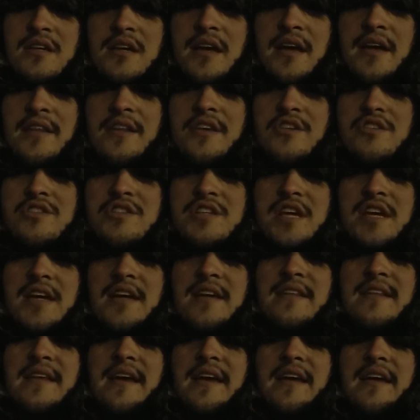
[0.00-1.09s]
and they're
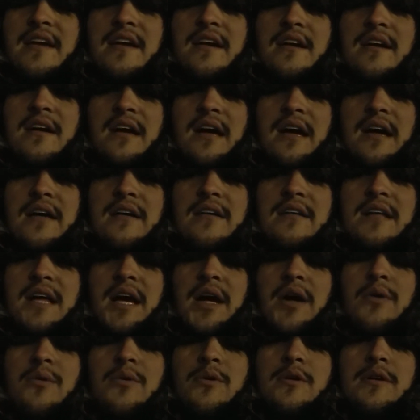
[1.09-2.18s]
saying like
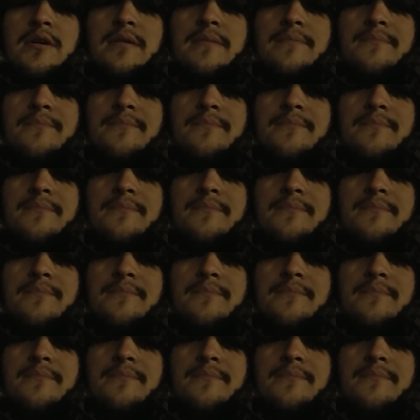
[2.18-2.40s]
how